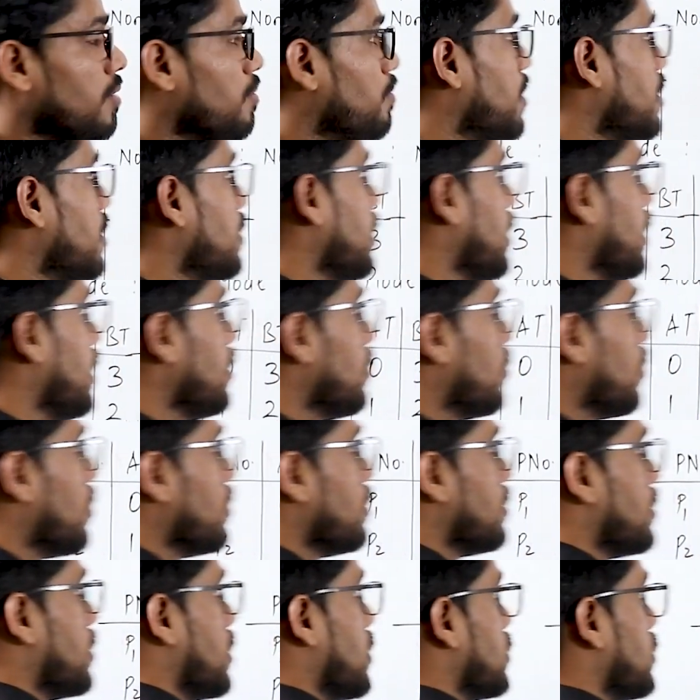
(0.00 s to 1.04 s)
But in
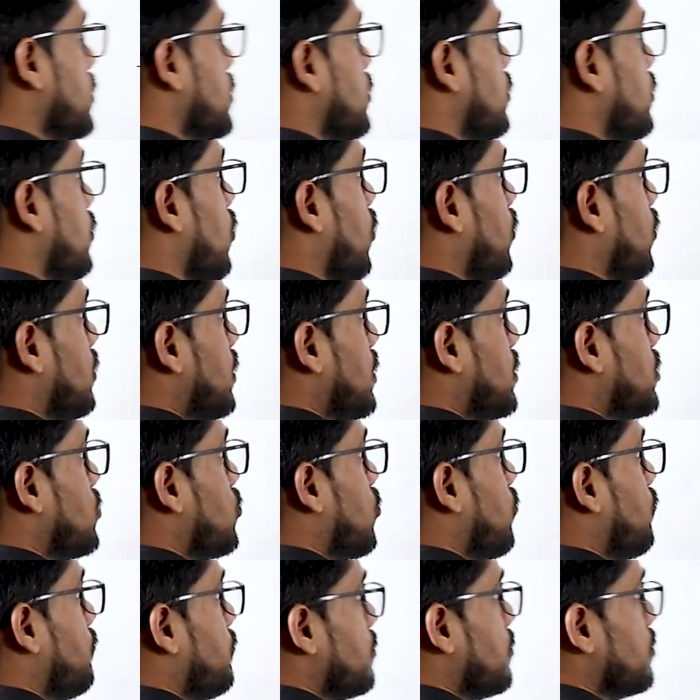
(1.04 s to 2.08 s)
contrast, longest
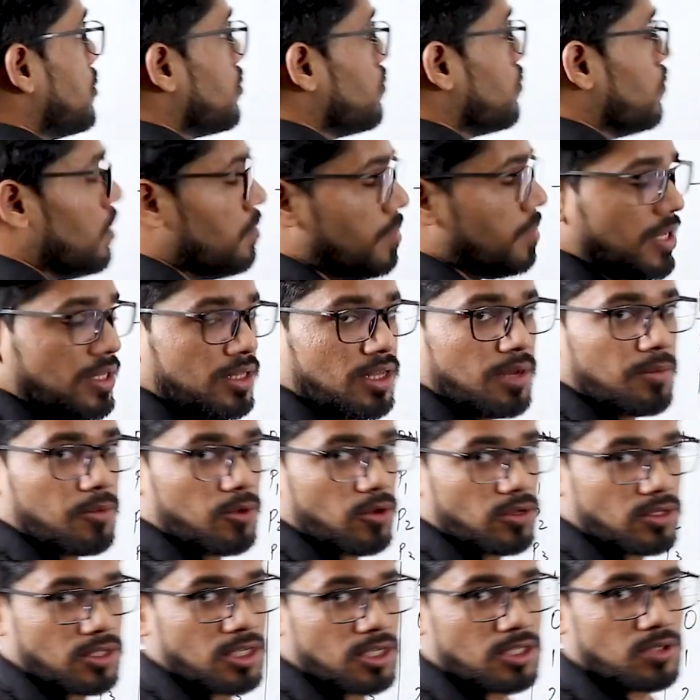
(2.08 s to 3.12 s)
job first will pick the
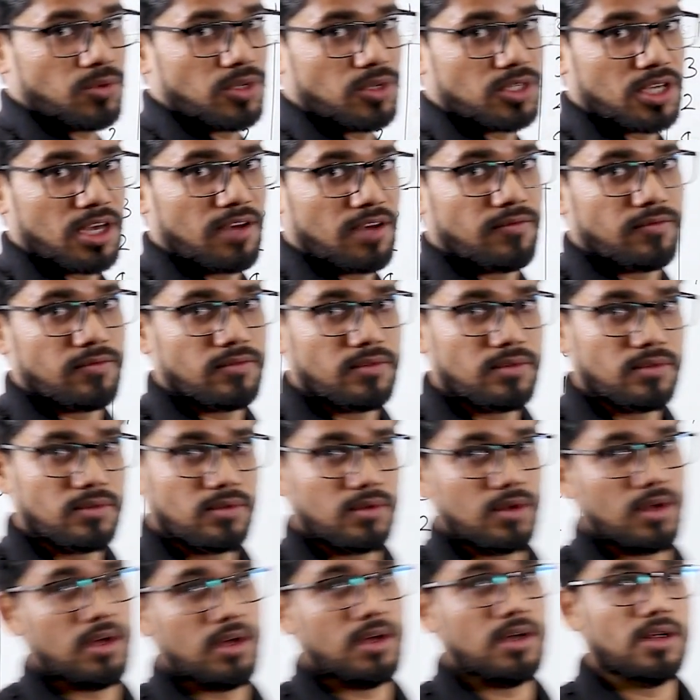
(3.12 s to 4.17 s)
process which have
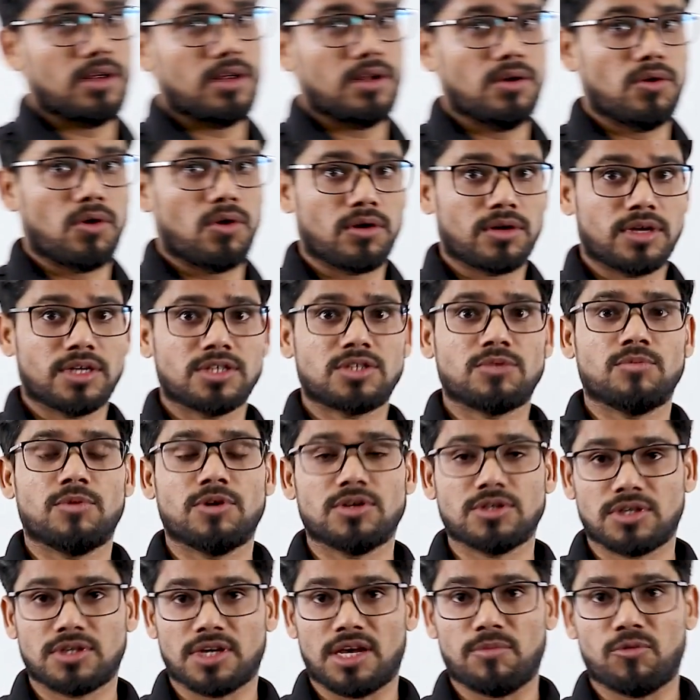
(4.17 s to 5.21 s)
longest
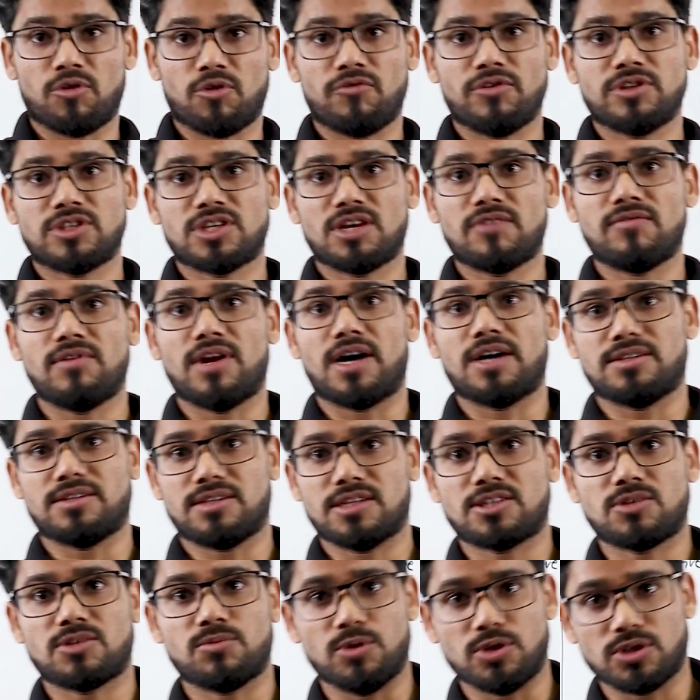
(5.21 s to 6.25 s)
burst time or which have
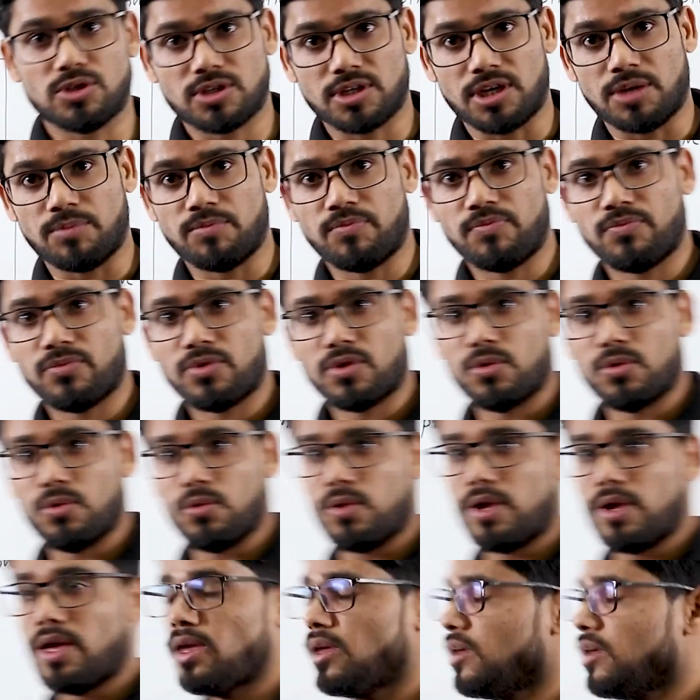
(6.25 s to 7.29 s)
largest burst time.
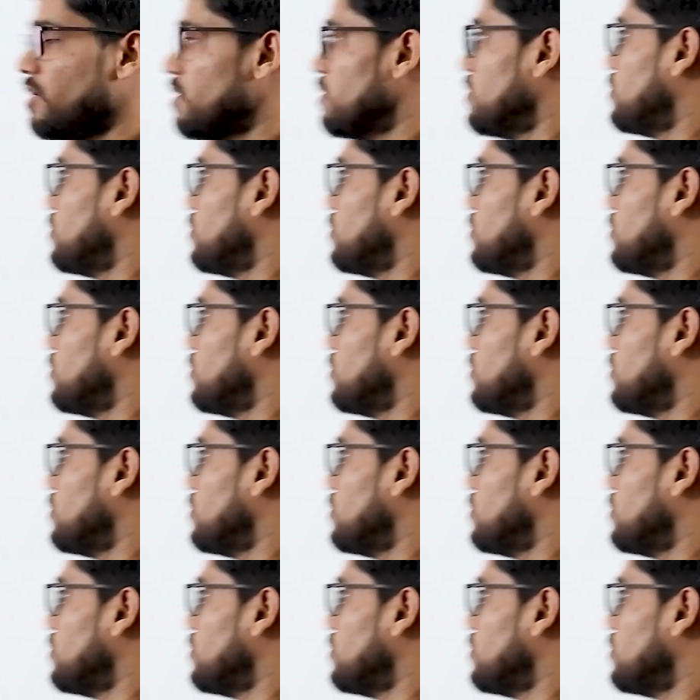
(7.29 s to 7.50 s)
Okay,